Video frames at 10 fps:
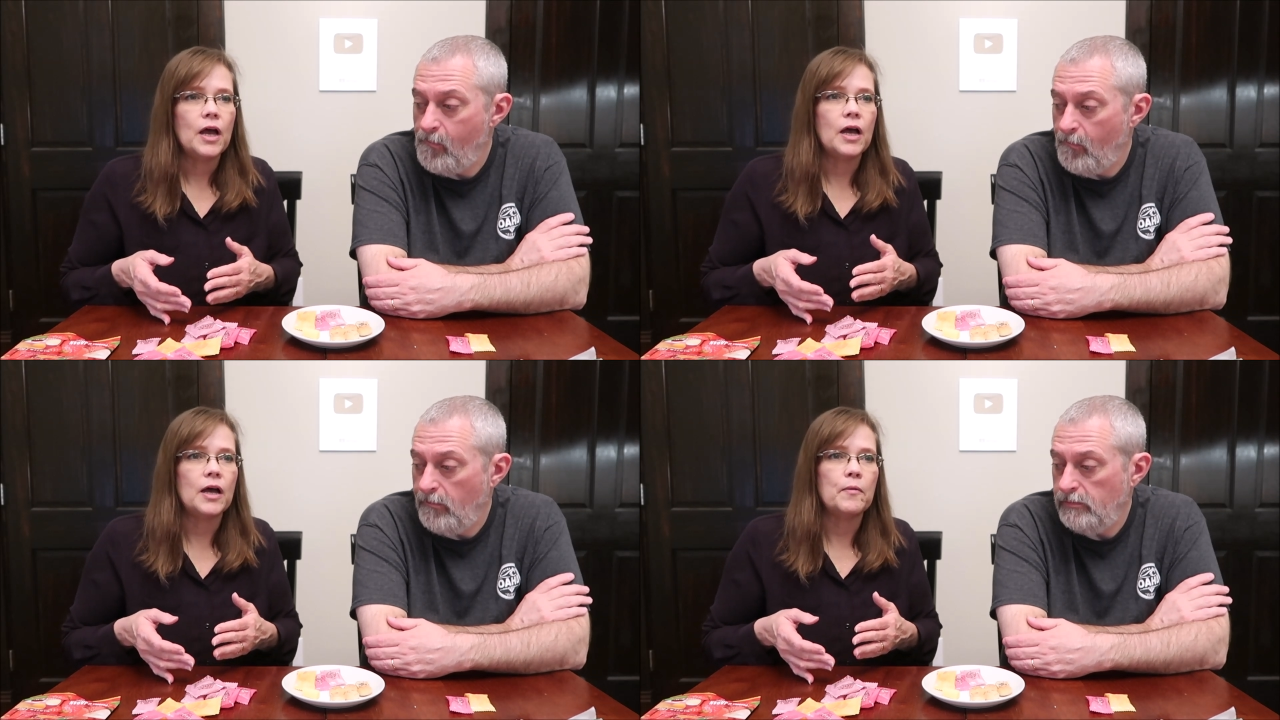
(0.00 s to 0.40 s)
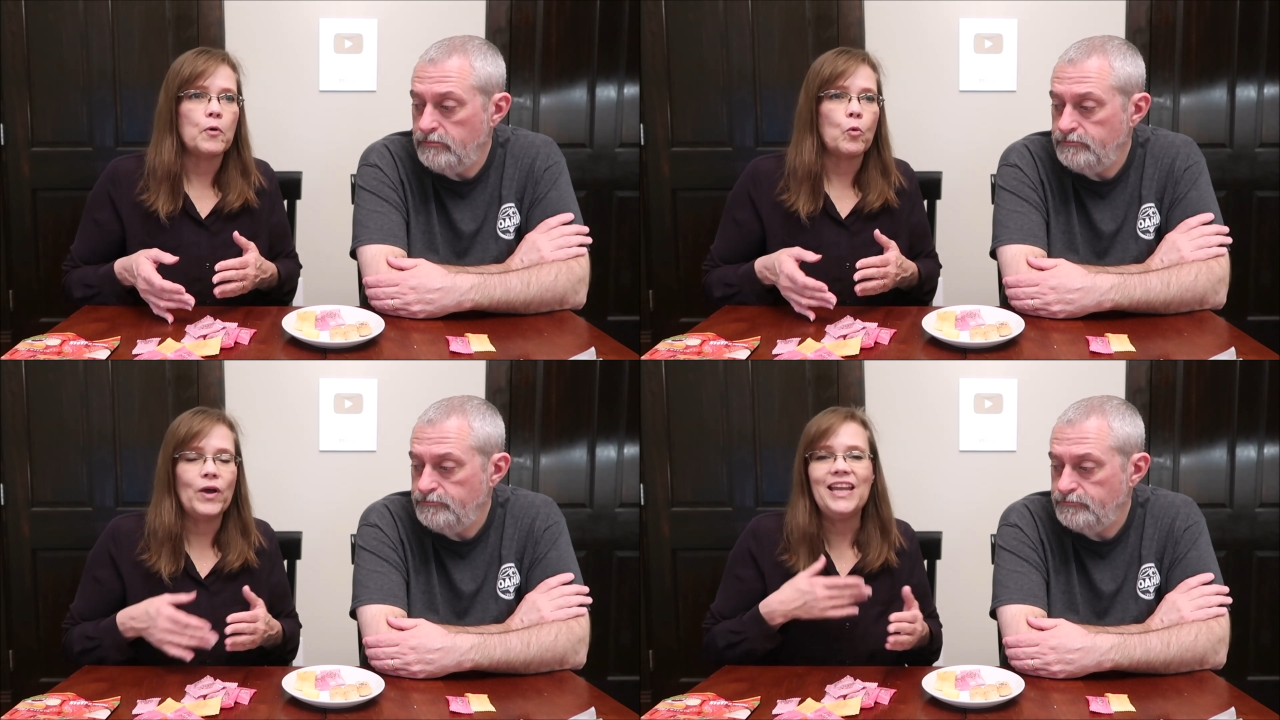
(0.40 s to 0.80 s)

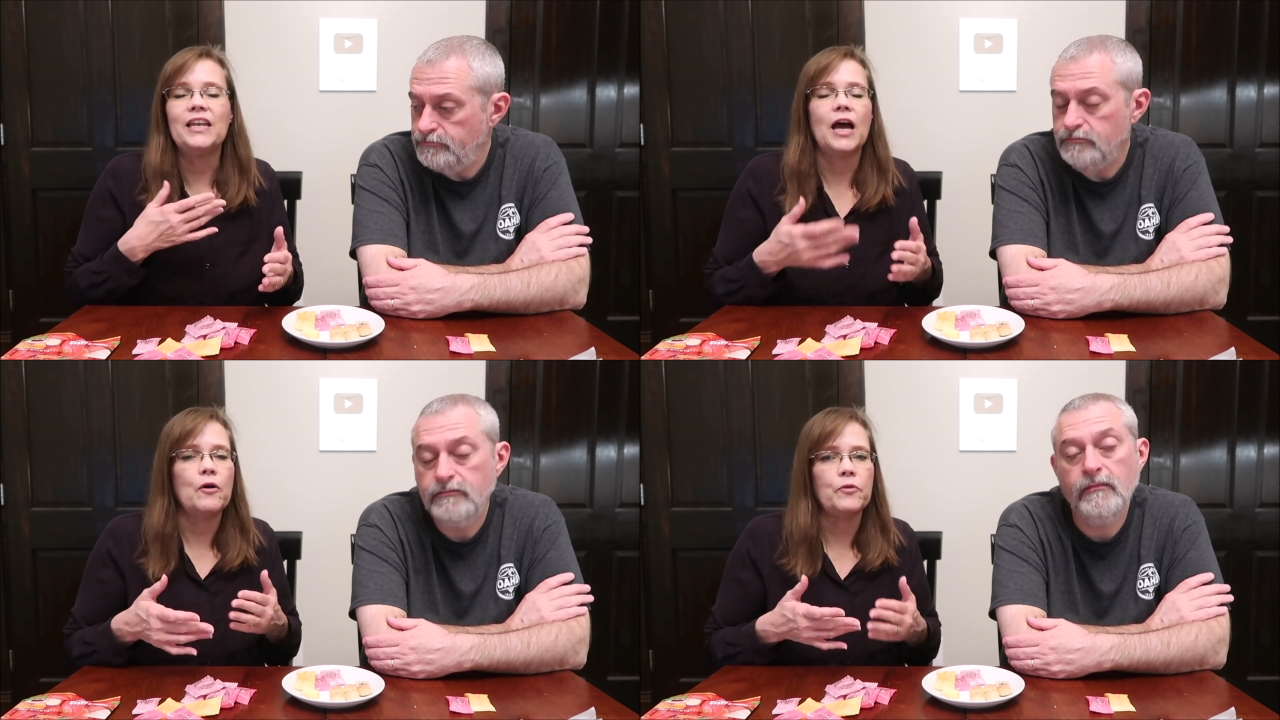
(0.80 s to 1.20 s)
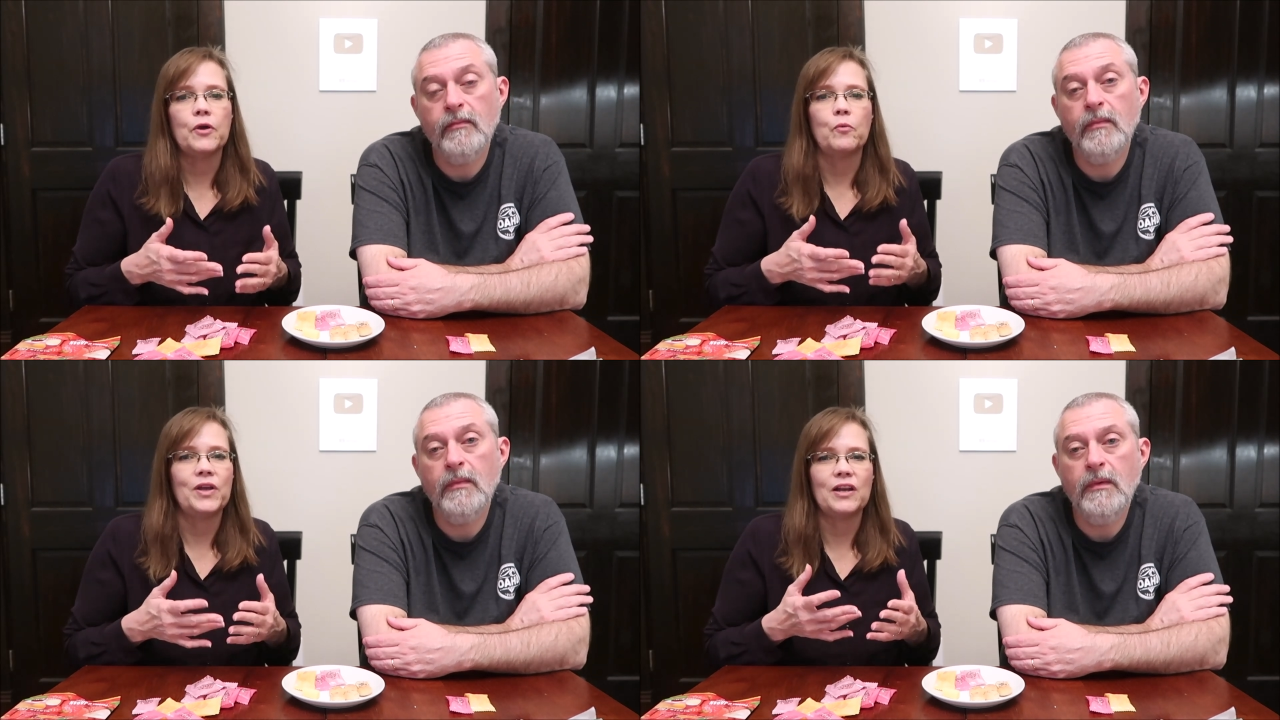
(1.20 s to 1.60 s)
Speaker 1: Um, we know
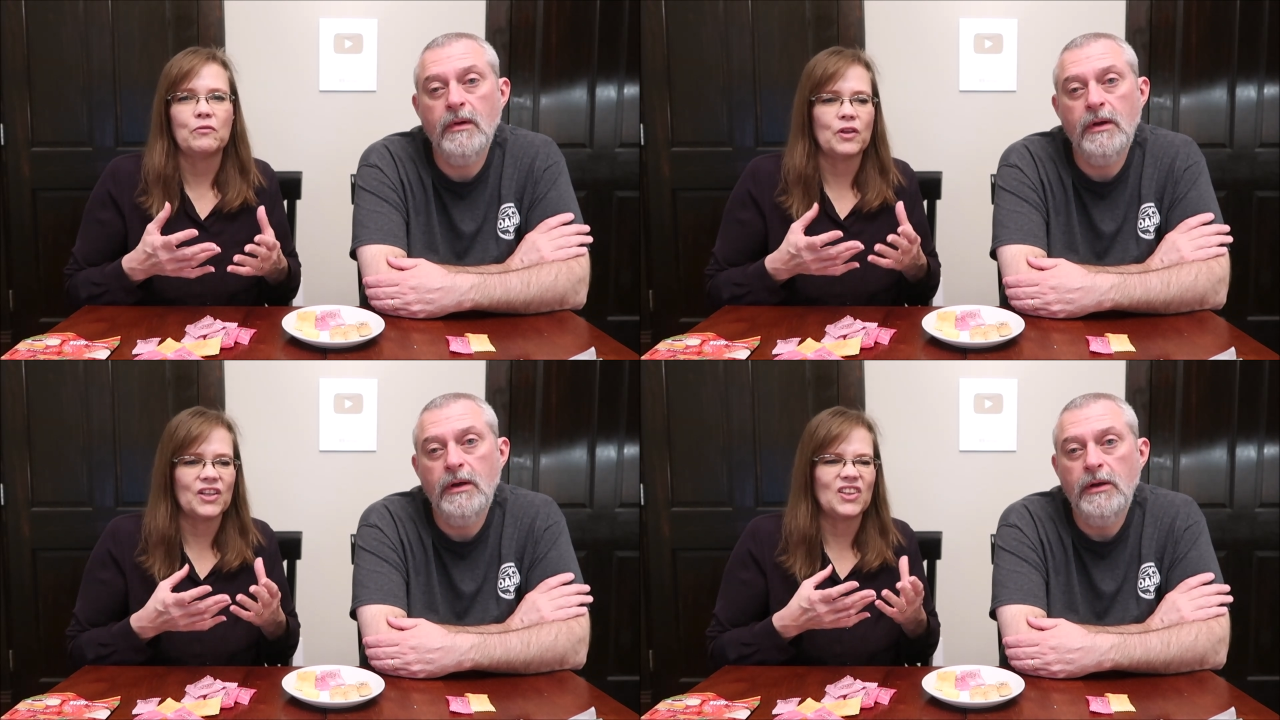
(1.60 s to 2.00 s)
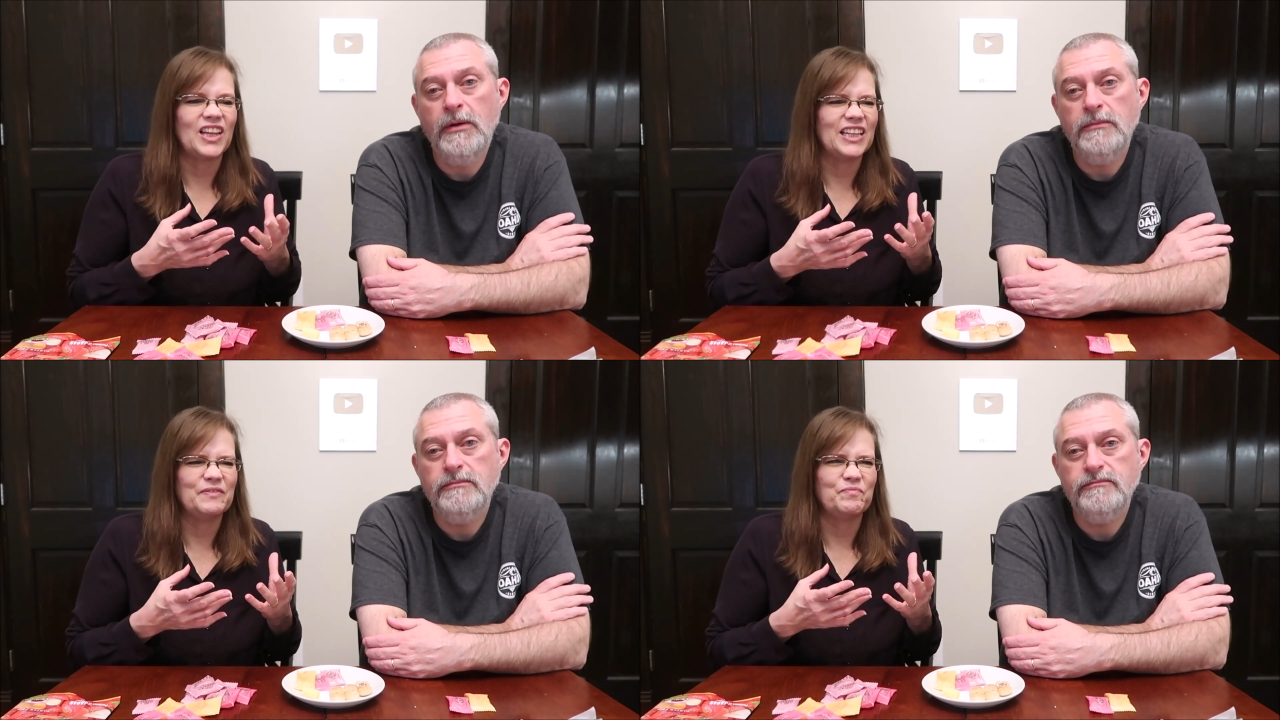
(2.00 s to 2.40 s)
that we don't like
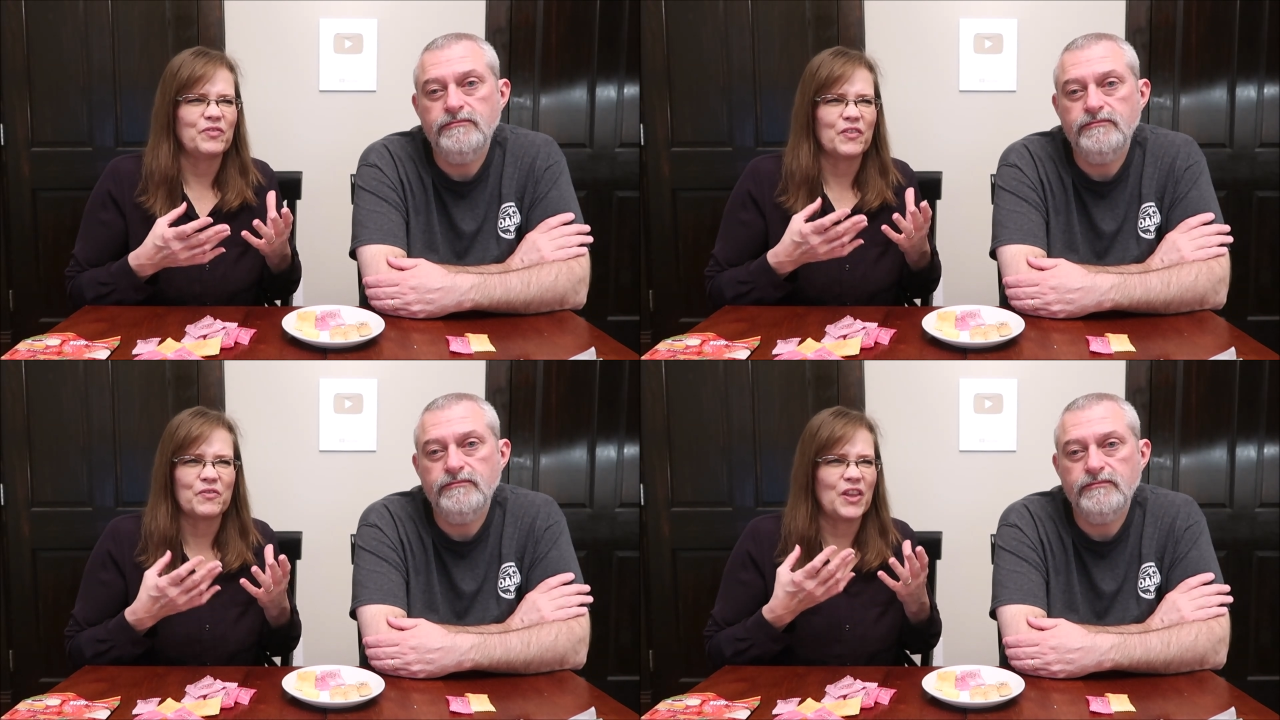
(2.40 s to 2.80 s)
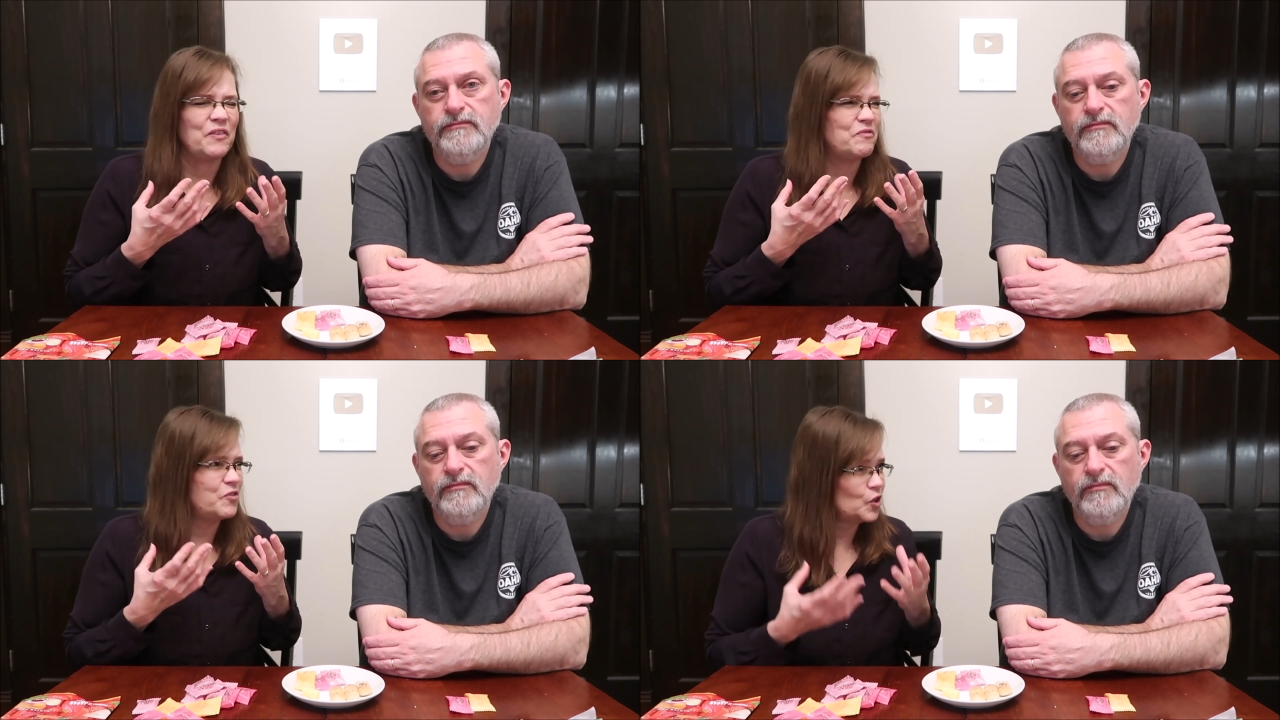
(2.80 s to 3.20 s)
that that